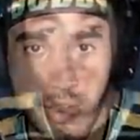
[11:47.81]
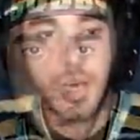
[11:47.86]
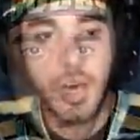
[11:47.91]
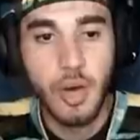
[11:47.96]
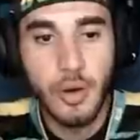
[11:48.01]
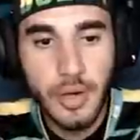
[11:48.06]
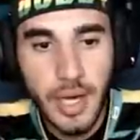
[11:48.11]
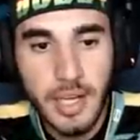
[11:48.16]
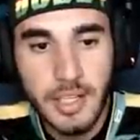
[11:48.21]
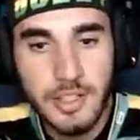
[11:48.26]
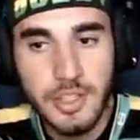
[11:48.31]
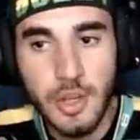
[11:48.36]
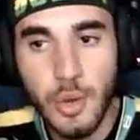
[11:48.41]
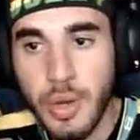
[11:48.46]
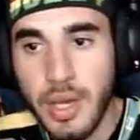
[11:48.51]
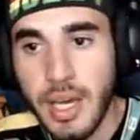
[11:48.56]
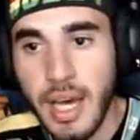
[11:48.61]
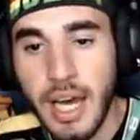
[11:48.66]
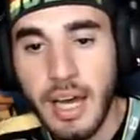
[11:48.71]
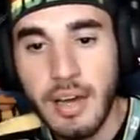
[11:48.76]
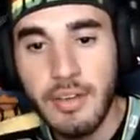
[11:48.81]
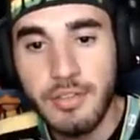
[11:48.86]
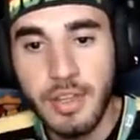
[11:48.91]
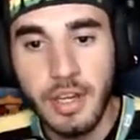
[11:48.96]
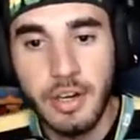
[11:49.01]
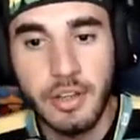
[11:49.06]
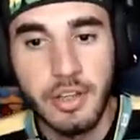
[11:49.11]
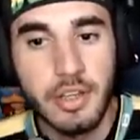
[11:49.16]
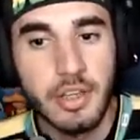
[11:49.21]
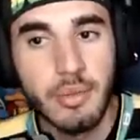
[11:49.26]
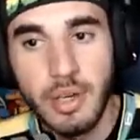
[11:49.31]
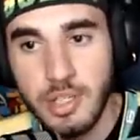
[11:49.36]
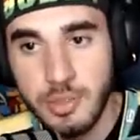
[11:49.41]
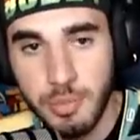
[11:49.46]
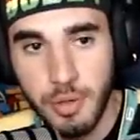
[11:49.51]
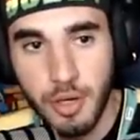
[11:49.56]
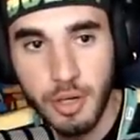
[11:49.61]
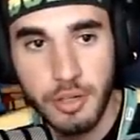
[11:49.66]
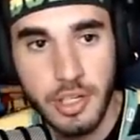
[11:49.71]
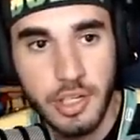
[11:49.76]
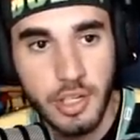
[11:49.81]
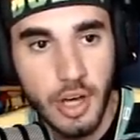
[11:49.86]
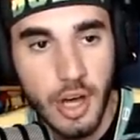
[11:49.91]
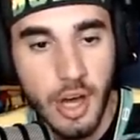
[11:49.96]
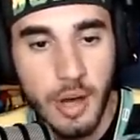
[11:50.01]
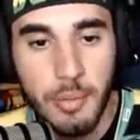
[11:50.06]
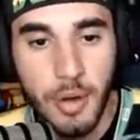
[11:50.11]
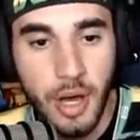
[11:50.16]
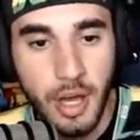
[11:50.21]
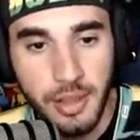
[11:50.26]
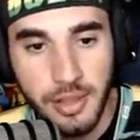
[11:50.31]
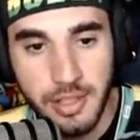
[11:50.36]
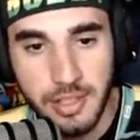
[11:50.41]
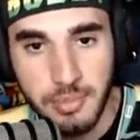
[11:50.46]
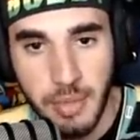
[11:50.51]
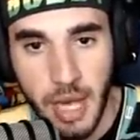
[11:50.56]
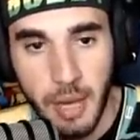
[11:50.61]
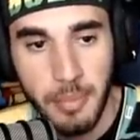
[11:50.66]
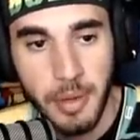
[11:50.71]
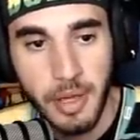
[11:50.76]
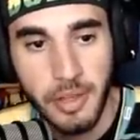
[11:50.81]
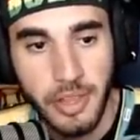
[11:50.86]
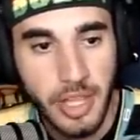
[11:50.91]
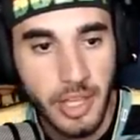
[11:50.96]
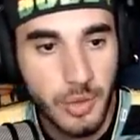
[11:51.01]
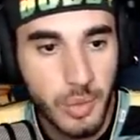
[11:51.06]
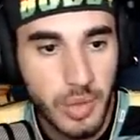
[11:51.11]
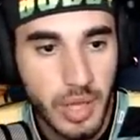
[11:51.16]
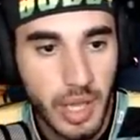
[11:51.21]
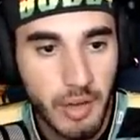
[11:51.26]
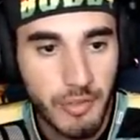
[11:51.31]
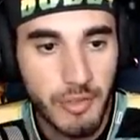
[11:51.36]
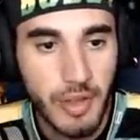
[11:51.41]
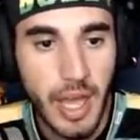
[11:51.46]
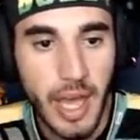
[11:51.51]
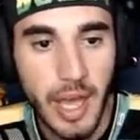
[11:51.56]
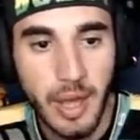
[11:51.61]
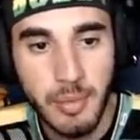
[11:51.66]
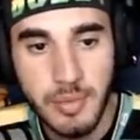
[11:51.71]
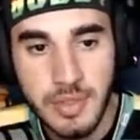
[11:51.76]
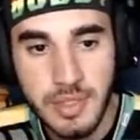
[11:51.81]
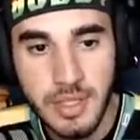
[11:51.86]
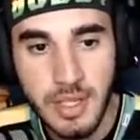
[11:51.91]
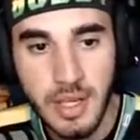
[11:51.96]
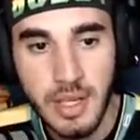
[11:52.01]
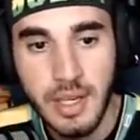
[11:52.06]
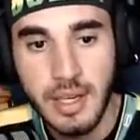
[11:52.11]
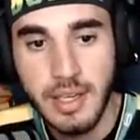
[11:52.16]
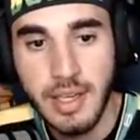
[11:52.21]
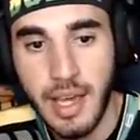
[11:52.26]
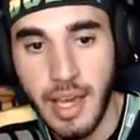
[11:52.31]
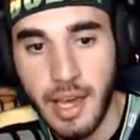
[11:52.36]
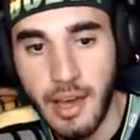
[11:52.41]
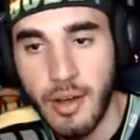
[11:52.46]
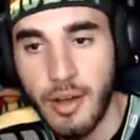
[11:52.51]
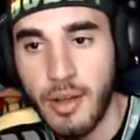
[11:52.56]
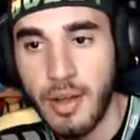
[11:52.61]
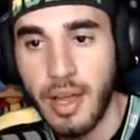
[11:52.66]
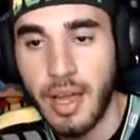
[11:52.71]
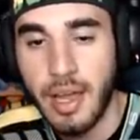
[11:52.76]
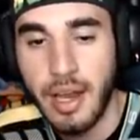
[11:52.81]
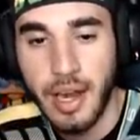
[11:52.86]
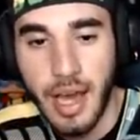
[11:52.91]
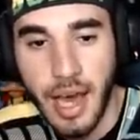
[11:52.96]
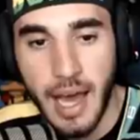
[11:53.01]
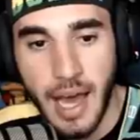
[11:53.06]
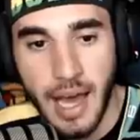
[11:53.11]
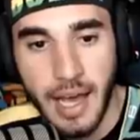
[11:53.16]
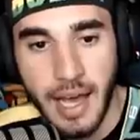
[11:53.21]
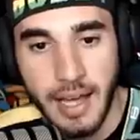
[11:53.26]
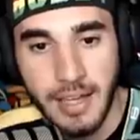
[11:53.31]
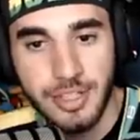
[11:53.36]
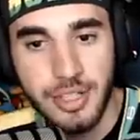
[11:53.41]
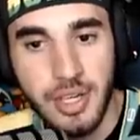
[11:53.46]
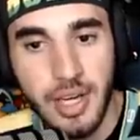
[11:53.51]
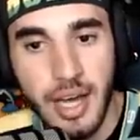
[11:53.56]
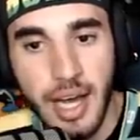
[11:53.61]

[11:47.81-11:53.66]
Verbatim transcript: Okay, so we have literally the most broken comp on this map. I think we have Ems, Gale, and Ash.